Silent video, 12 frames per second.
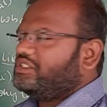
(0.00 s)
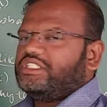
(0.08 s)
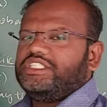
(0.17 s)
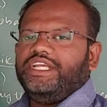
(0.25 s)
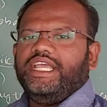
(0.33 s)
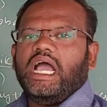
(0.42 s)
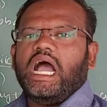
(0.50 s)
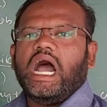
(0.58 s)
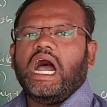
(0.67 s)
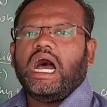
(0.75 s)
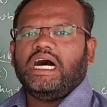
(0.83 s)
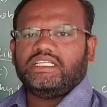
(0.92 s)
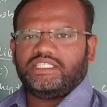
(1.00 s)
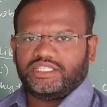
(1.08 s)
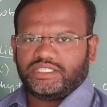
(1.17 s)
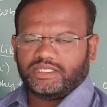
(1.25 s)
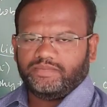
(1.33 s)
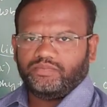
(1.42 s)
She
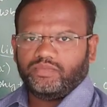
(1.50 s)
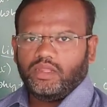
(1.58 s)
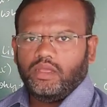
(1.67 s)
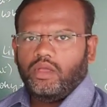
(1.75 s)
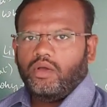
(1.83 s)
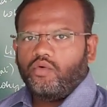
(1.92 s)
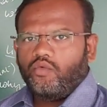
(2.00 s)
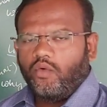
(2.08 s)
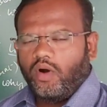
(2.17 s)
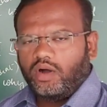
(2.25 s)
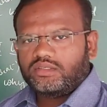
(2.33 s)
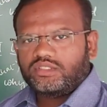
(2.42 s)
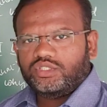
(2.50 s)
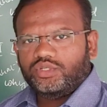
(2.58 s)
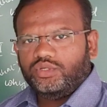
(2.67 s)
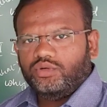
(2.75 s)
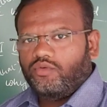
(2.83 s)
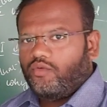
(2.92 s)
asked. What do
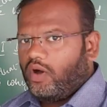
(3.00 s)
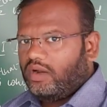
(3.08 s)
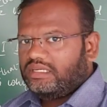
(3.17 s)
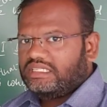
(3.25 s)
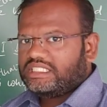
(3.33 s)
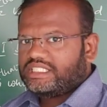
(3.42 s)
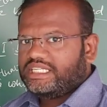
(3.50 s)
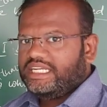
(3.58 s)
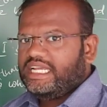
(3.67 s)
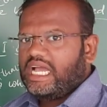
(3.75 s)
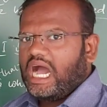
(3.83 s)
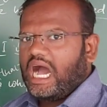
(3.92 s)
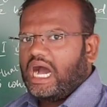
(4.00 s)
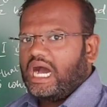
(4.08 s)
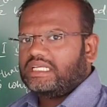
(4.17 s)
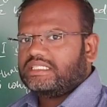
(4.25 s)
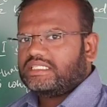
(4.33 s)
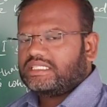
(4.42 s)
you want? She
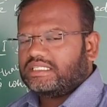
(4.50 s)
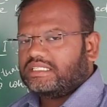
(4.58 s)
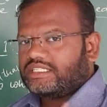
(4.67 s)
asked.